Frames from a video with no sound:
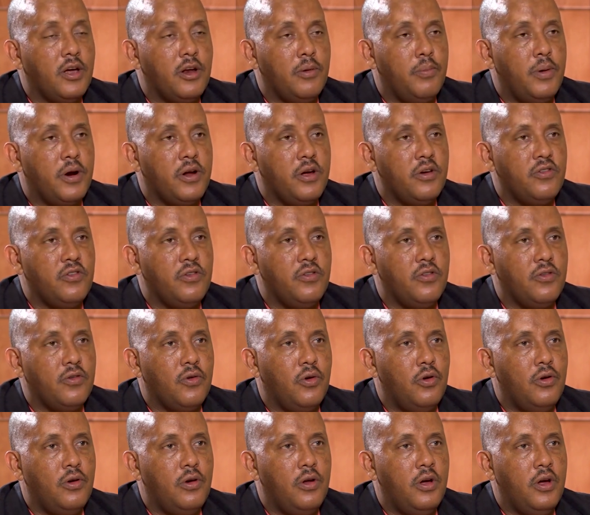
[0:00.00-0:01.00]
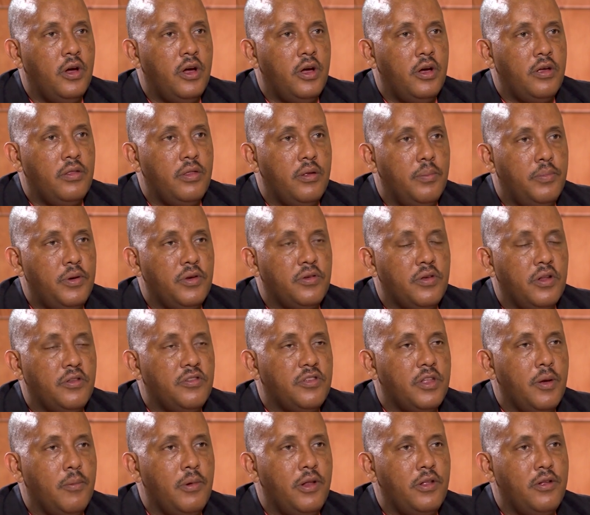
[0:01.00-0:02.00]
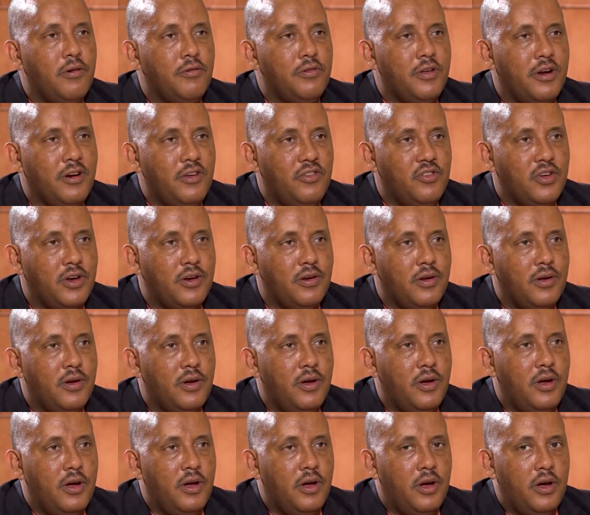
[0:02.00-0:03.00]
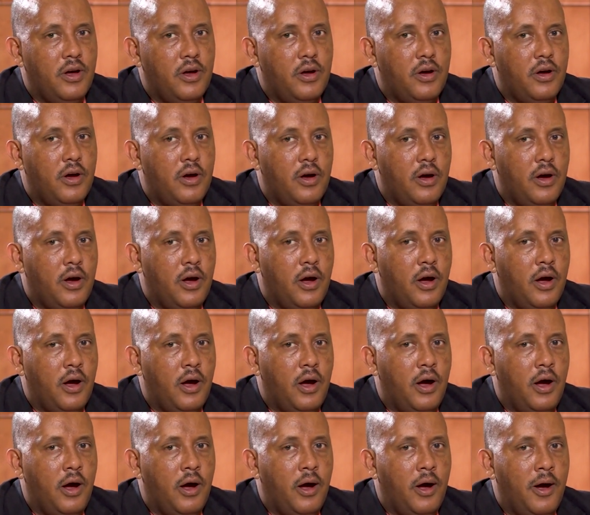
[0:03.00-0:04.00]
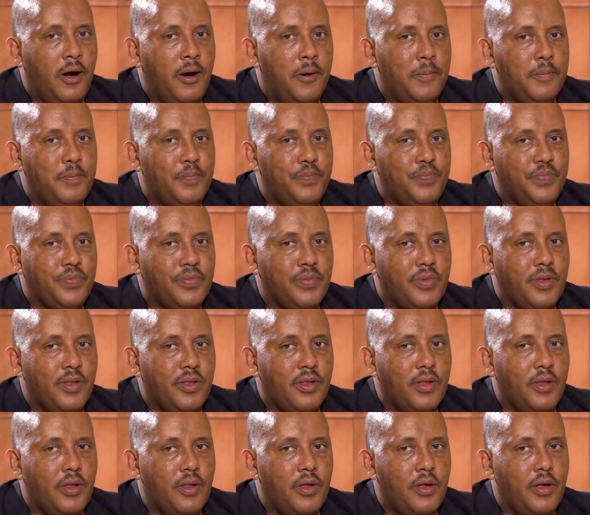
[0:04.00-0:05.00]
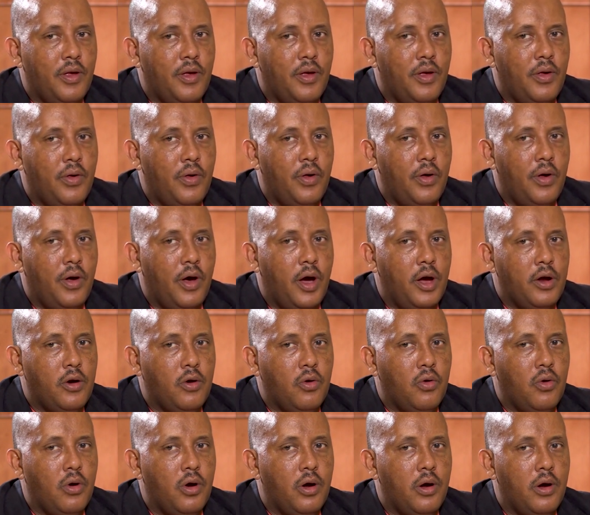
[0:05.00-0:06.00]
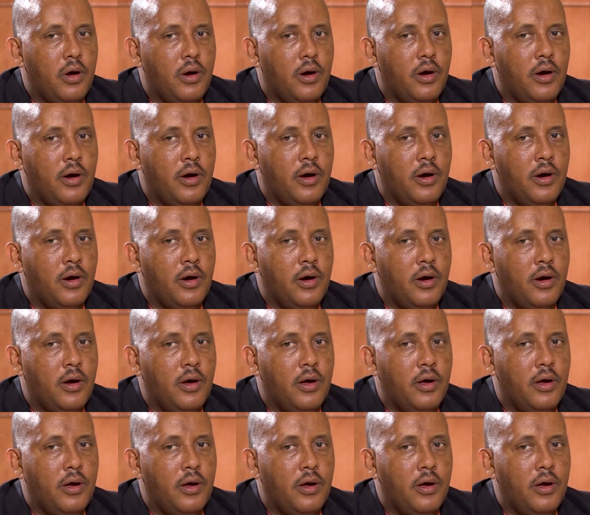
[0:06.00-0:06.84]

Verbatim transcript: repercussions on mm. the peace and stability of the region. Um, I know uh,